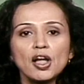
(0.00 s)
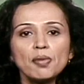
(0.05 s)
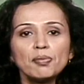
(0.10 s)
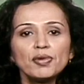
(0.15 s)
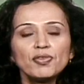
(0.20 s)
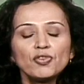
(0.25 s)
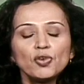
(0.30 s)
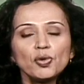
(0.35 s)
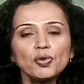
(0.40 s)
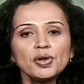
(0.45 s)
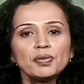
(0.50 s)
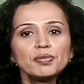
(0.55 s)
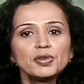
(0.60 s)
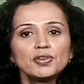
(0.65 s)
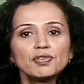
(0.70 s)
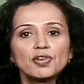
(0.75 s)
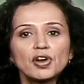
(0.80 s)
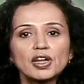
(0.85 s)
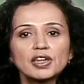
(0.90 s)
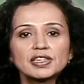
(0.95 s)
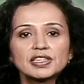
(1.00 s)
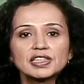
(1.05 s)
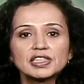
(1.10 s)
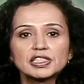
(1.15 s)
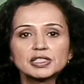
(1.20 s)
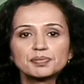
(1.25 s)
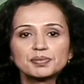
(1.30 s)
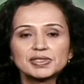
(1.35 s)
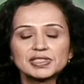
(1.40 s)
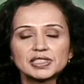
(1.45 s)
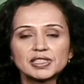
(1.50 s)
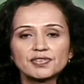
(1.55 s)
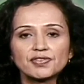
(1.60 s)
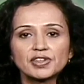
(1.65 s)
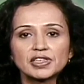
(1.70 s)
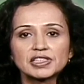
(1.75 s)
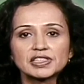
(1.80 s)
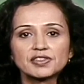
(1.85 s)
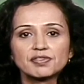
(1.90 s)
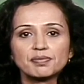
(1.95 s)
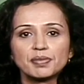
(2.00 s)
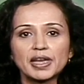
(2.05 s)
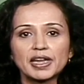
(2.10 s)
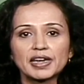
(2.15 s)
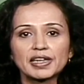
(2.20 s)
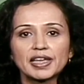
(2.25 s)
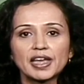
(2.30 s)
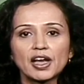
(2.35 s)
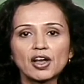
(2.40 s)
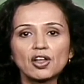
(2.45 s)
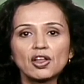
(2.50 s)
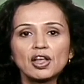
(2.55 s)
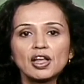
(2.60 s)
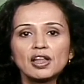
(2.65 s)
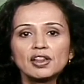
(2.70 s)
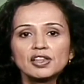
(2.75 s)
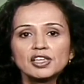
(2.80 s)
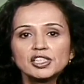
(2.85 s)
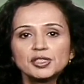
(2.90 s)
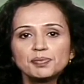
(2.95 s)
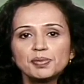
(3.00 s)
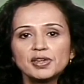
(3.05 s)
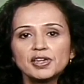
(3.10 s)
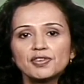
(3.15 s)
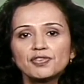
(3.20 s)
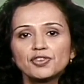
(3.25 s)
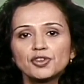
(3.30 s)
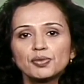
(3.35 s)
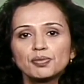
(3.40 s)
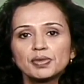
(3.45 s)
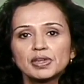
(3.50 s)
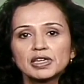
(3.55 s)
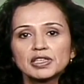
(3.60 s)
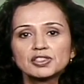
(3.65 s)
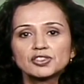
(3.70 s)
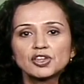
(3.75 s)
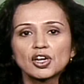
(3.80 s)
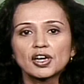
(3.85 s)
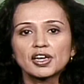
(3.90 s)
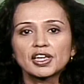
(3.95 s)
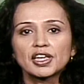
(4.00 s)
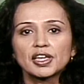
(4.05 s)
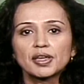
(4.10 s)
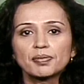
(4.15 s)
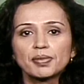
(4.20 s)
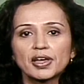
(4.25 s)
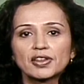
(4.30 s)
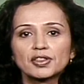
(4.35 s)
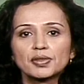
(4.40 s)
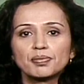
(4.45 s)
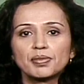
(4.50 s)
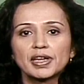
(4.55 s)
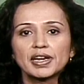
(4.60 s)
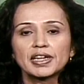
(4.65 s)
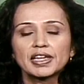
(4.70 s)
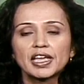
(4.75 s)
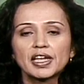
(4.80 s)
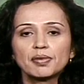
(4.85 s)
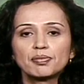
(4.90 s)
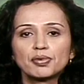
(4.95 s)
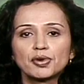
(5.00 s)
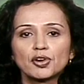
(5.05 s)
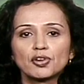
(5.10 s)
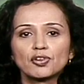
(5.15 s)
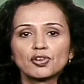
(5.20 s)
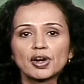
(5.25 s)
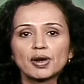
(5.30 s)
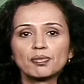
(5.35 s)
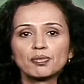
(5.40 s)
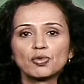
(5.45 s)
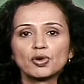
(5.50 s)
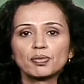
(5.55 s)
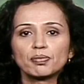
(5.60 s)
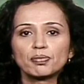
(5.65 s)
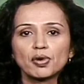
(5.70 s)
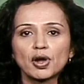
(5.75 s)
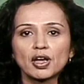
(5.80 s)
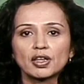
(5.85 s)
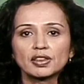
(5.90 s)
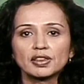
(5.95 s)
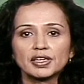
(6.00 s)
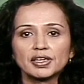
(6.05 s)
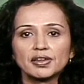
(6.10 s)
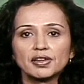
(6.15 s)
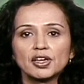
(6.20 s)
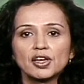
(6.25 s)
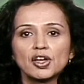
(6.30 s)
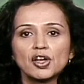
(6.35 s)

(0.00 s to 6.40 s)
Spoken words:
Before we move on to the specifics of Medi-Cal, let's spend a few minutes talking about the Medicaid program more broadly.